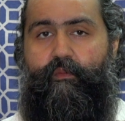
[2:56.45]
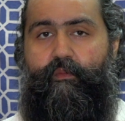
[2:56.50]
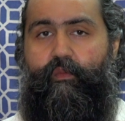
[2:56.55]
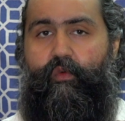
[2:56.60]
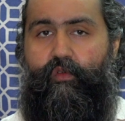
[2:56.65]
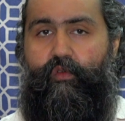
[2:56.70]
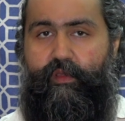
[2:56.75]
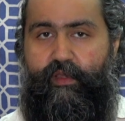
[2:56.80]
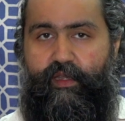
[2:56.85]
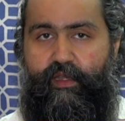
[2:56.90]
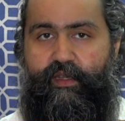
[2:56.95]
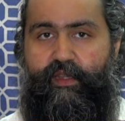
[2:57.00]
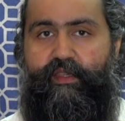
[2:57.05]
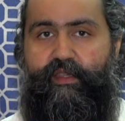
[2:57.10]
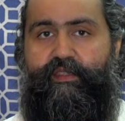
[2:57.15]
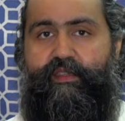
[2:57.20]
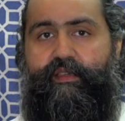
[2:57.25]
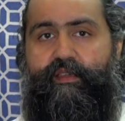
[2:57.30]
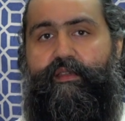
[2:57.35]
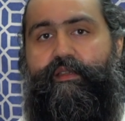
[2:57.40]
Both the
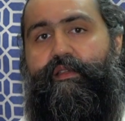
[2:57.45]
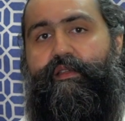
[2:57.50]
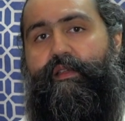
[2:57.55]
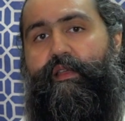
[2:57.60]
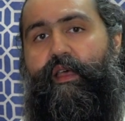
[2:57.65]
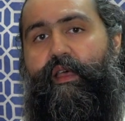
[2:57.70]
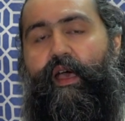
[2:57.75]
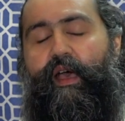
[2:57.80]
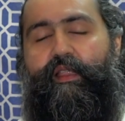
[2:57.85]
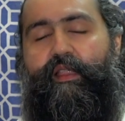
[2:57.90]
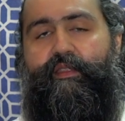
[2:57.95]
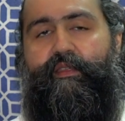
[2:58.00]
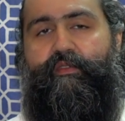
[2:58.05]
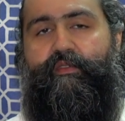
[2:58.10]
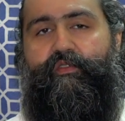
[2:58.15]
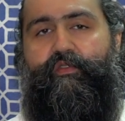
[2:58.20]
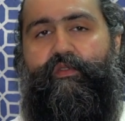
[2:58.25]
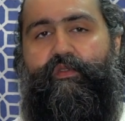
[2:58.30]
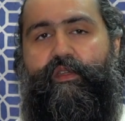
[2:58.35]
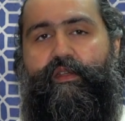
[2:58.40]
teacher and the
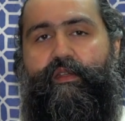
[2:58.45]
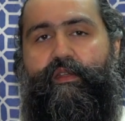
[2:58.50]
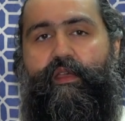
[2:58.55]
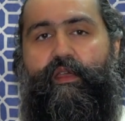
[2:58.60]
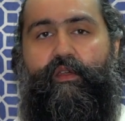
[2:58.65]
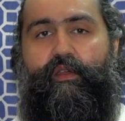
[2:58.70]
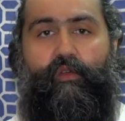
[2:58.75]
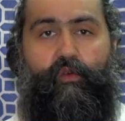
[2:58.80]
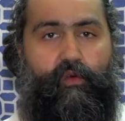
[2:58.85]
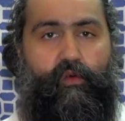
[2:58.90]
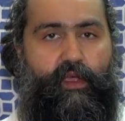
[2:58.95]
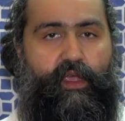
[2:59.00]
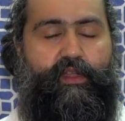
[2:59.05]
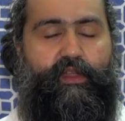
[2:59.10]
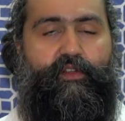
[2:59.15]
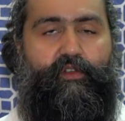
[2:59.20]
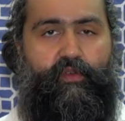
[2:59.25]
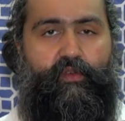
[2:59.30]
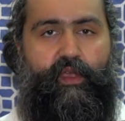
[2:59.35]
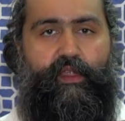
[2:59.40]
student go head
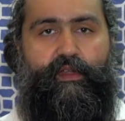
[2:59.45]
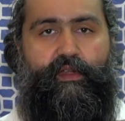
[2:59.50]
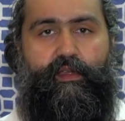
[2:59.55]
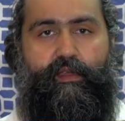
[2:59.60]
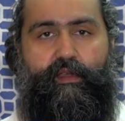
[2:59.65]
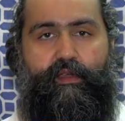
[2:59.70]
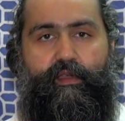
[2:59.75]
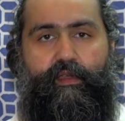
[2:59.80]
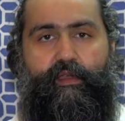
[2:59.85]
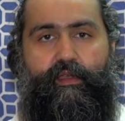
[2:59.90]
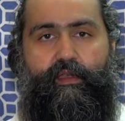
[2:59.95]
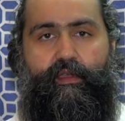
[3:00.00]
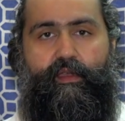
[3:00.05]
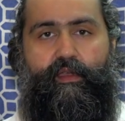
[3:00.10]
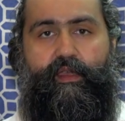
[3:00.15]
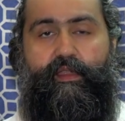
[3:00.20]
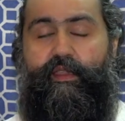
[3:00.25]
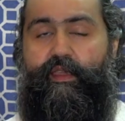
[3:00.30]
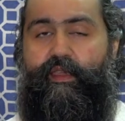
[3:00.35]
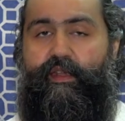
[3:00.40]
to head
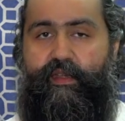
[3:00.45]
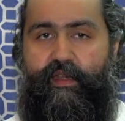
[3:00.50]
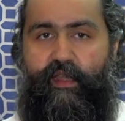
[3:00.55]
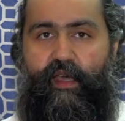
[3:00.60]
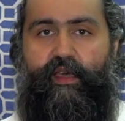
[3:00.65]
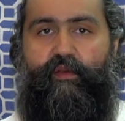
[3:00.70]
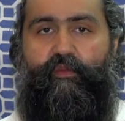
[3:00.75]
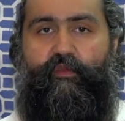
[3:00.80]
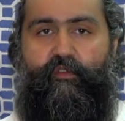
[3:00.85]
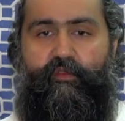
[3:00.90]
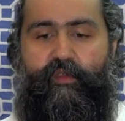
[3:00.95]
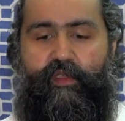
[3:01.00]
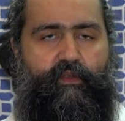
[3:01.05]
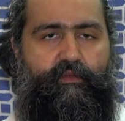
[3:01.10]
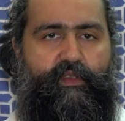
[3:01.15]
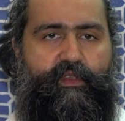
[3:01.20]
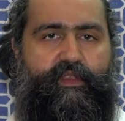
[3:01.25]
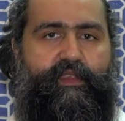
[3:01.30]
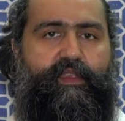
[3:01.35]
in the entire movie. We